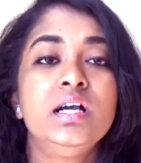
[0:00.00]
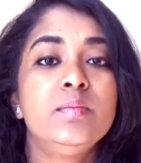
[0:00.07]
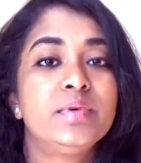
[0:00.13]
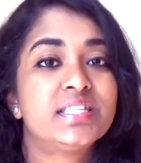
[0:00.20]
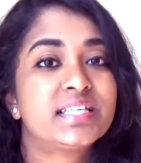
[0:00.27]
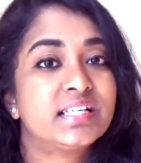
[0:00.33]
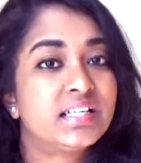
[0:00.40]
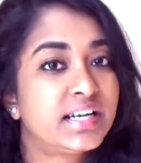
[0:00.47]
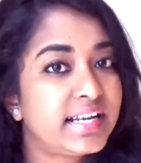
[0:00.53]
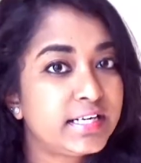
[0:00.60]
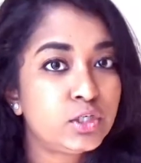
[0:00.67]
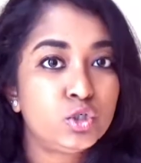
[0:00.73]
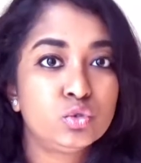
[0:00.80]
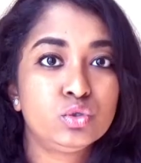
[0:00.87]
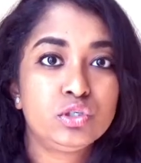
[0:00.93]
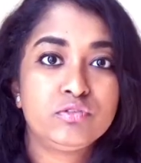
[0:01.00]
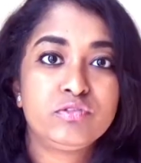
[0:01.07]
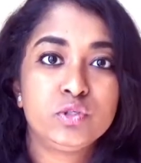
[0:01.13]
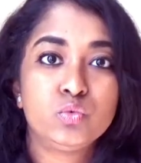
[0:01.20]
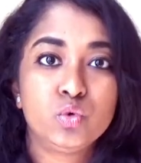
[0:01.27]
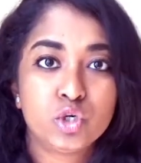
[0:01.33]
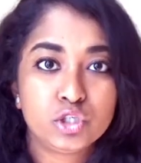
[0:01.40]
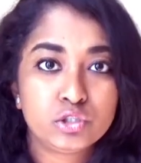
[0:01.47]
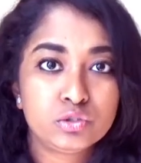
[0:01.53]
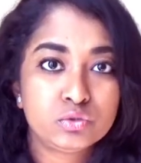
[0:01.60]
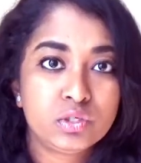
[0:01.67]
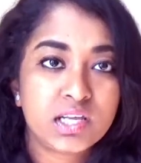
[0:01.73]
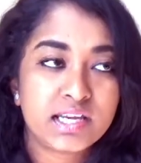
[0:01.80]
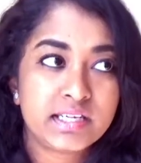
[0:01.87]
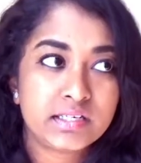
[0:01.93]
But it's a great tool if you want to
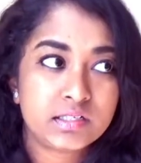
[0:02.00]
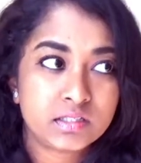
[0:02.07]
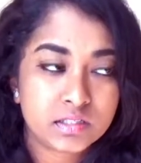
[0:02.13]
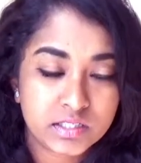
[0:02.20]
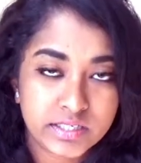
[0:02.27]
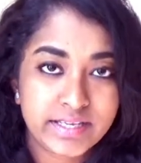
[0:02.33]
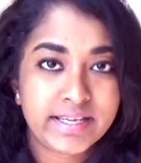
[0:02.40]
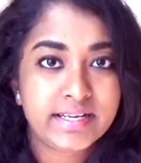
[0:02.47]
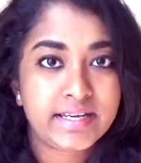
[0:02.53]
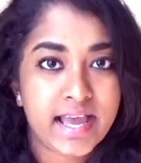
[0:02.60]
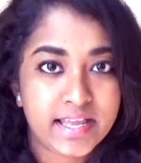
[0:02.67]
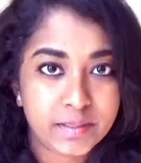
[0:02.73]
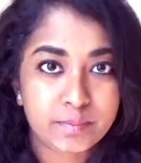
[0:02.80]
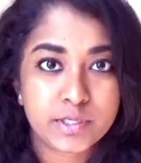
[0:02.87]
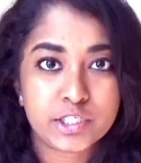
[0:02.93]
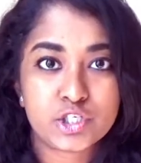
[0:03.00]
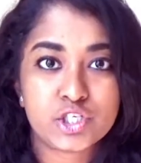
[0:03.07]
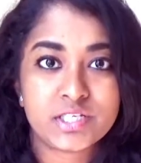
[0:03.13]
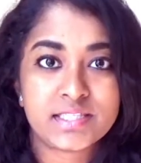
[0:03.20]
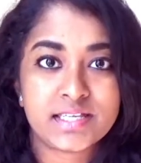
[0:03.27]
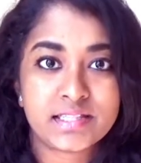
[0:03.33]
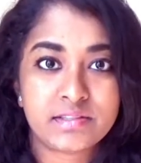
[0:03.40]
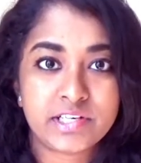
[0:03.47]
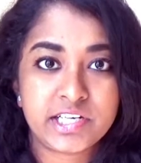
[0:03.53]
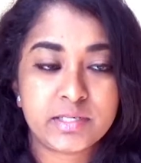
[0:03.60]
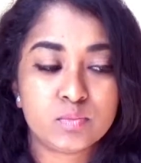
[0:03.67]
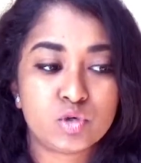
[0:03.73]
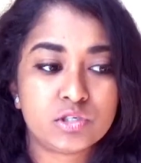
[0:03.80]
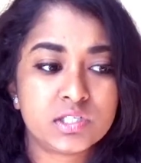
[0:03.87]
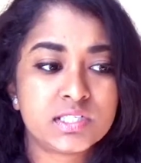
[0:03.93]
like create animations and
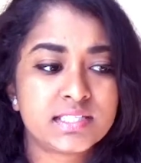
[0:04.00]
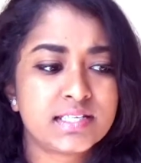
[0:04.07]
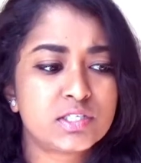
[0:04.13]
3D models.